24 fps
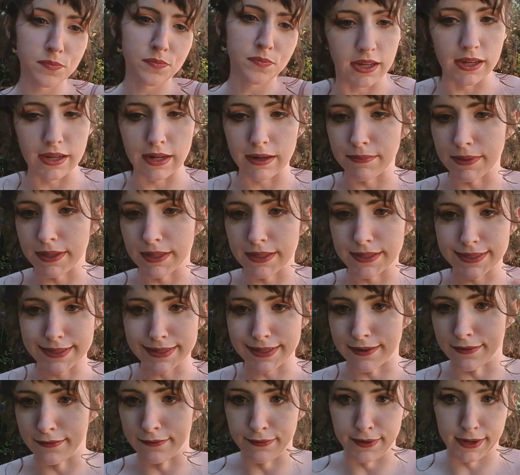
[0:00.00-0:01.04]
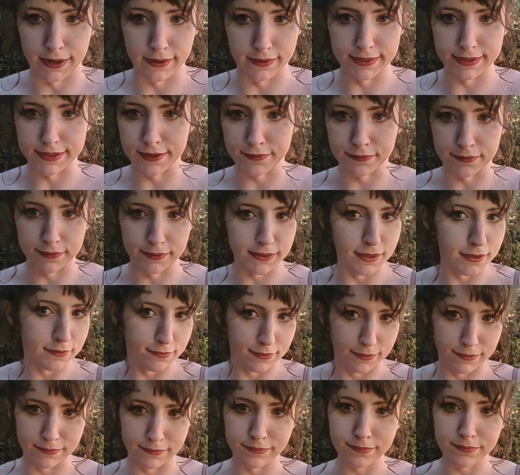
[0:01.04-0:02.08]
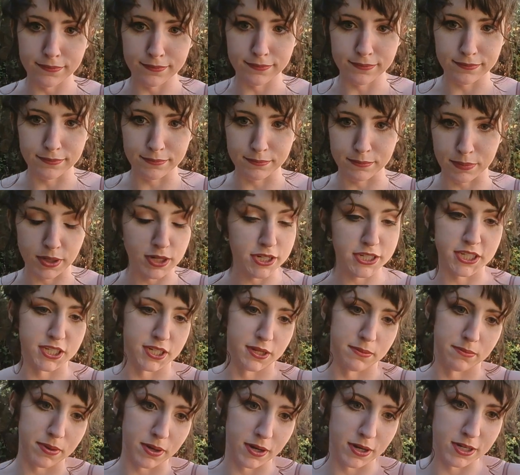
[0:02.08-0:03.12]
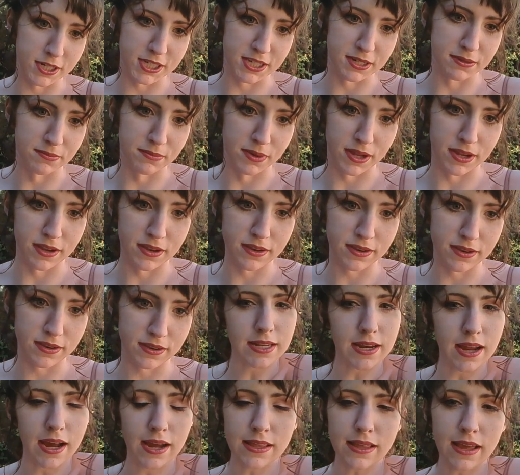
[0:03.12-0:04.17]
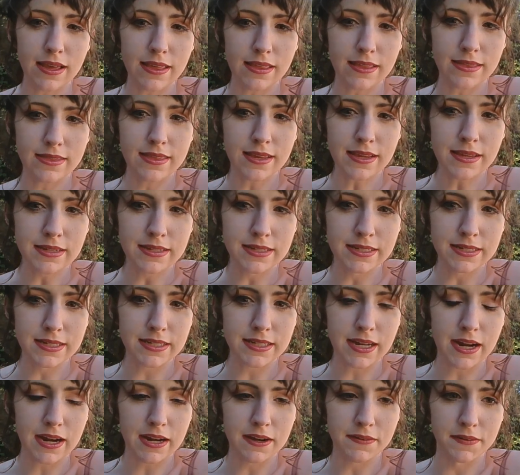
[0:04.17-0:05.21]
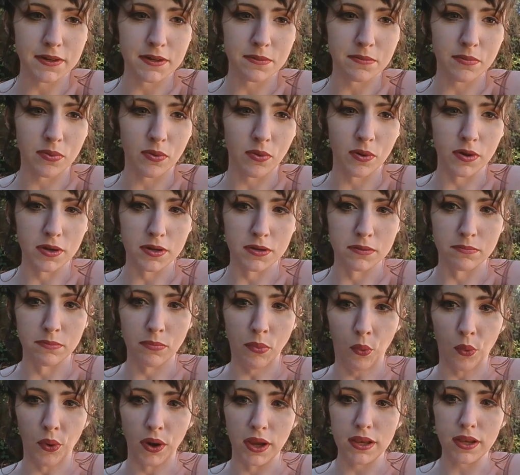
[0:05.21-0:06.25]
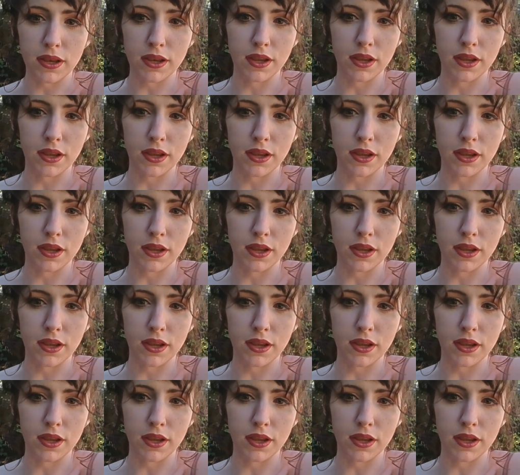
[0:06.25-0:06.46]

And I mean, it's going to vary differently from person to person, but I think this is kind of an important point